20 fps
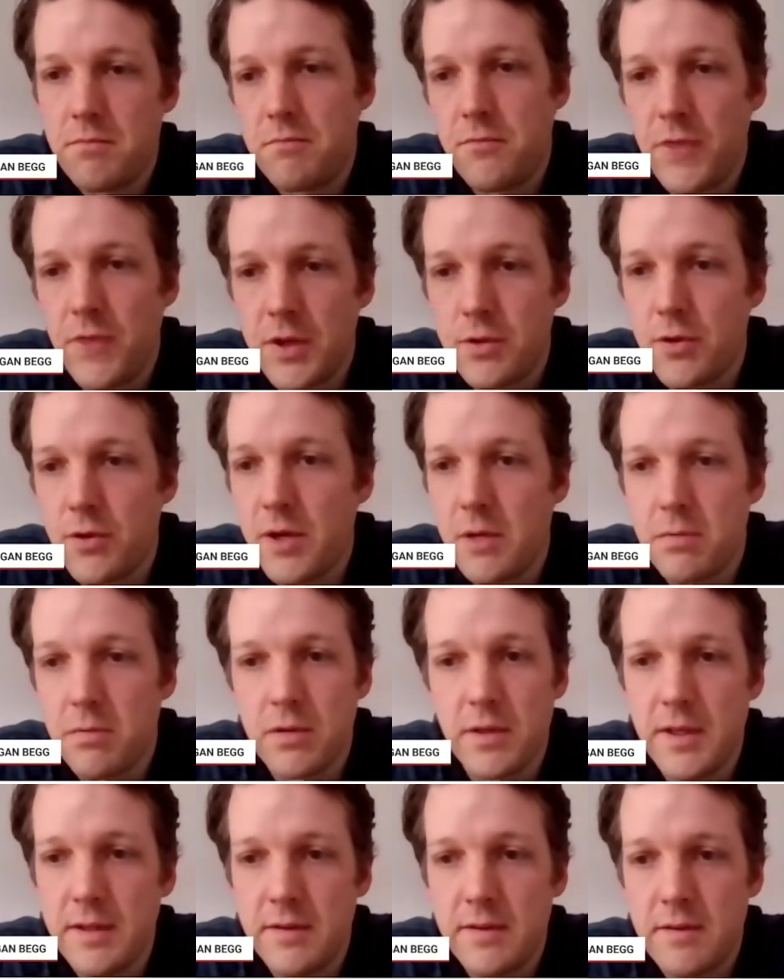Victoria
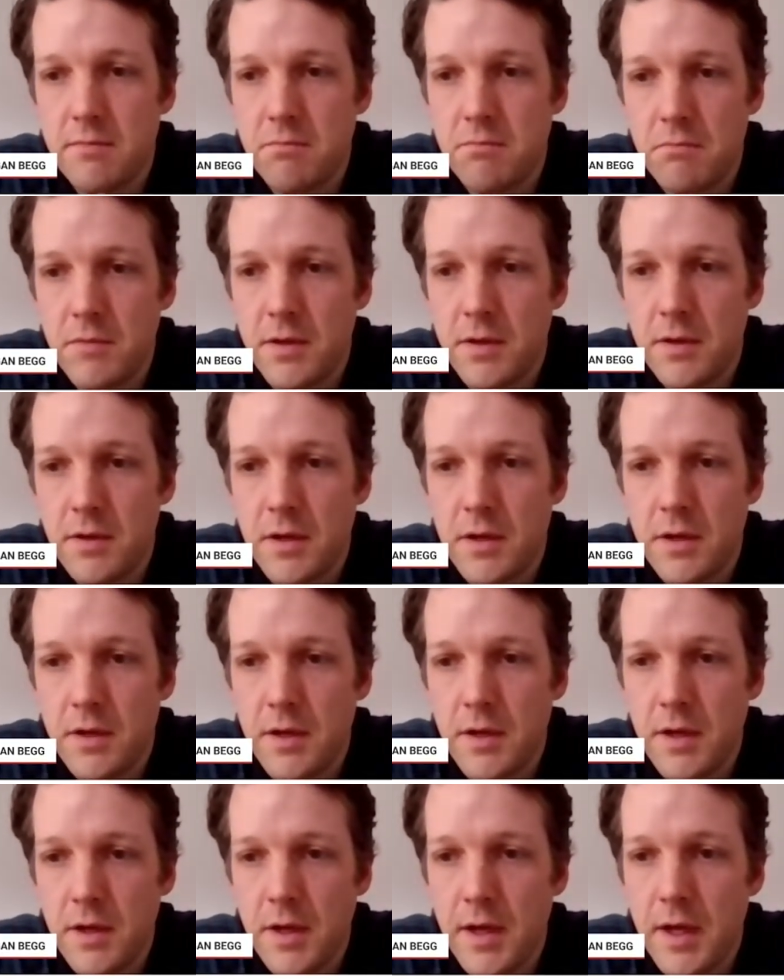Police
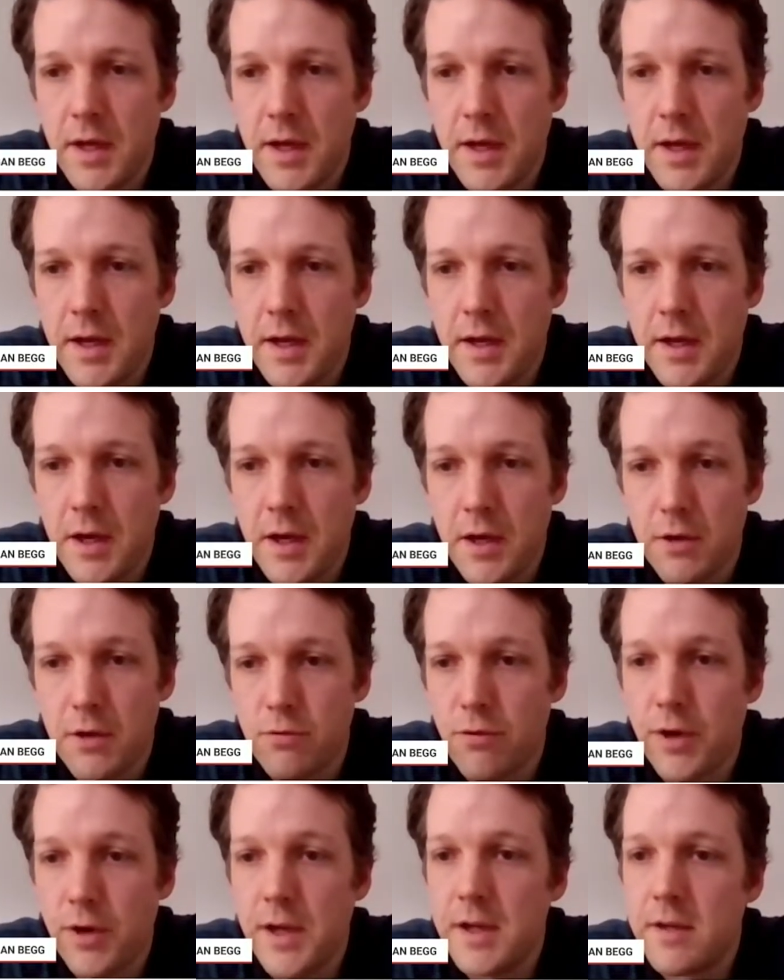
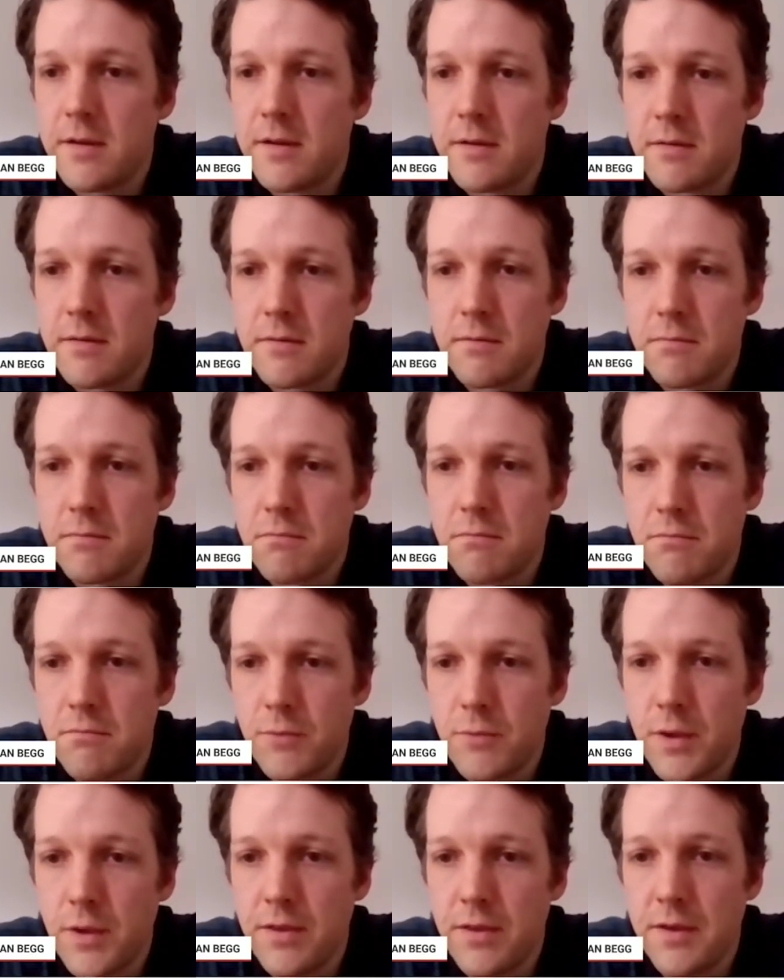agreed
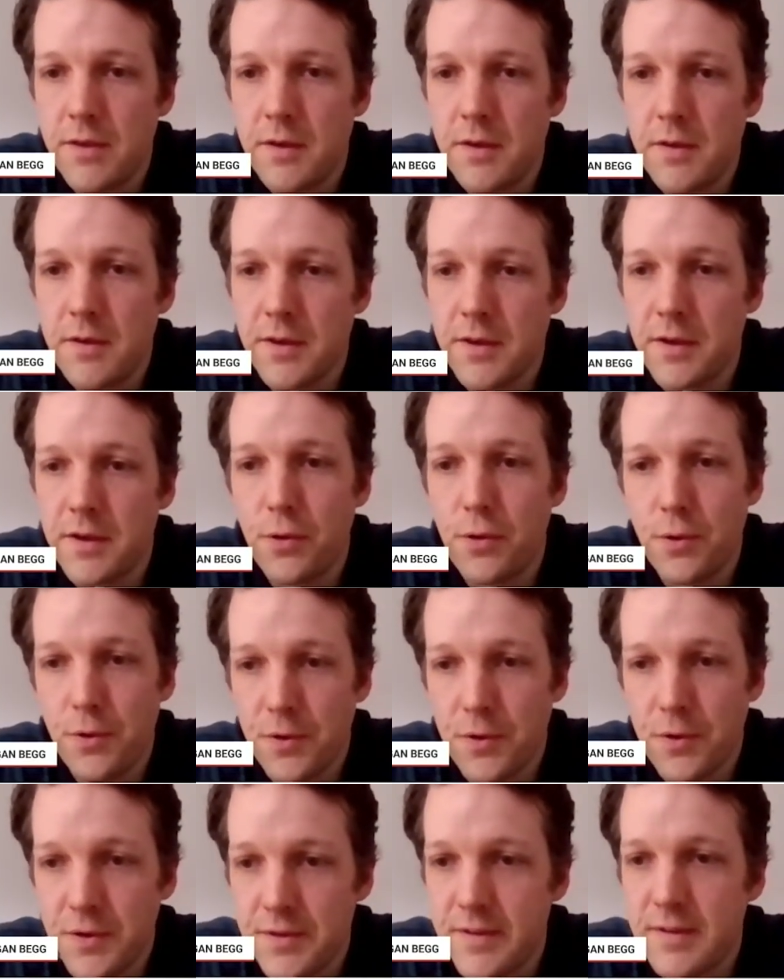with the
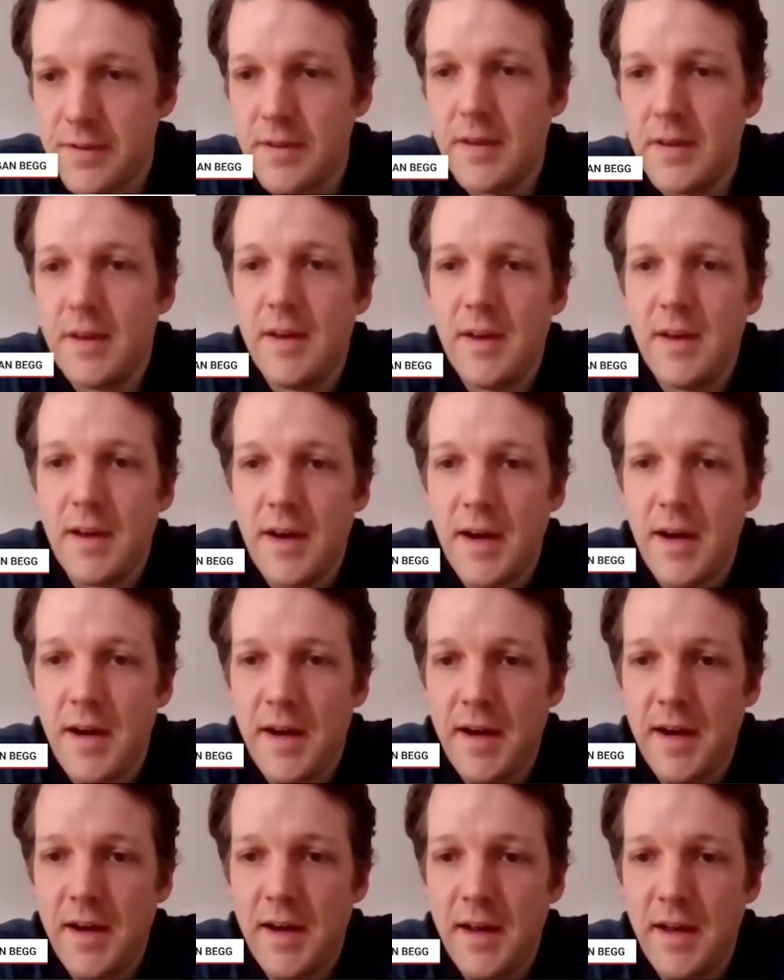cause,
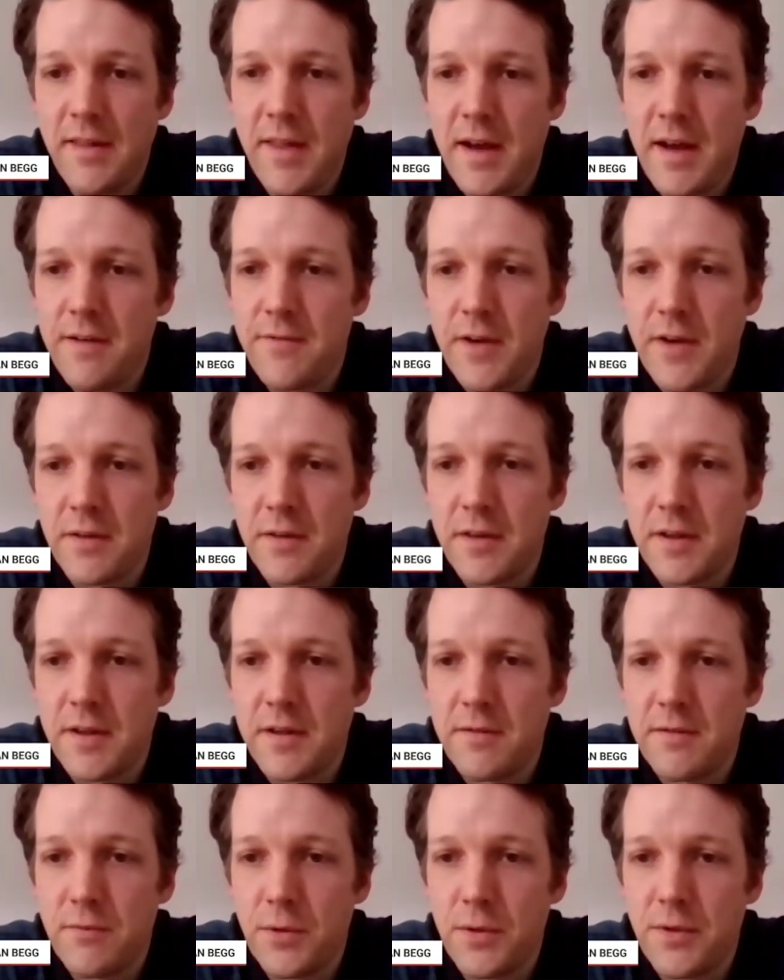and they felt
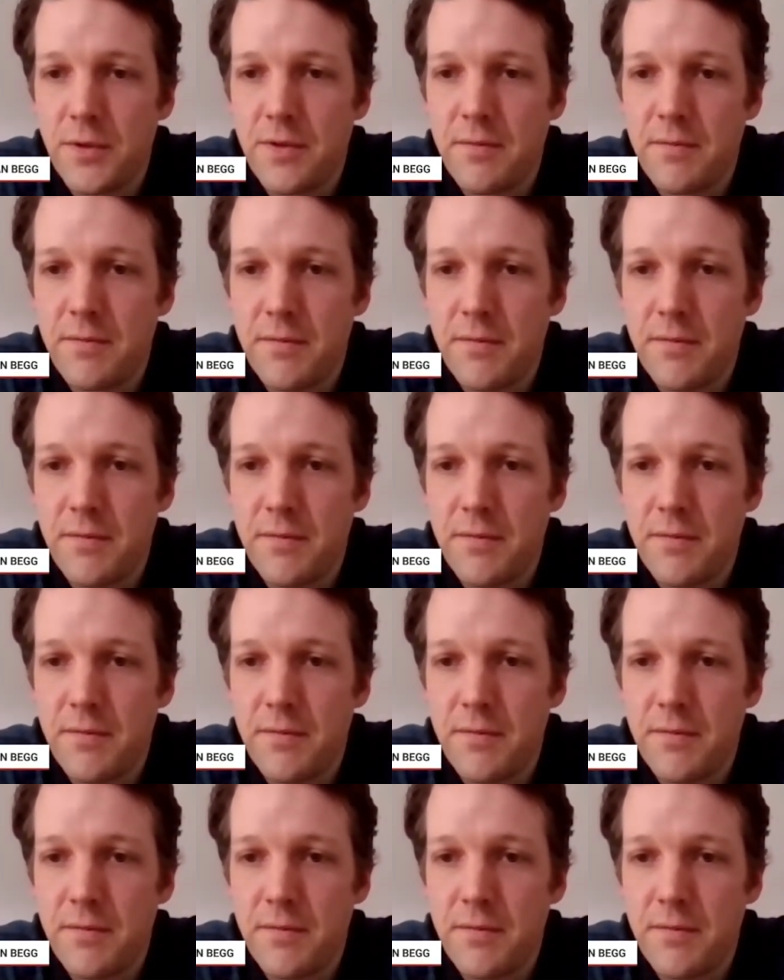that, well,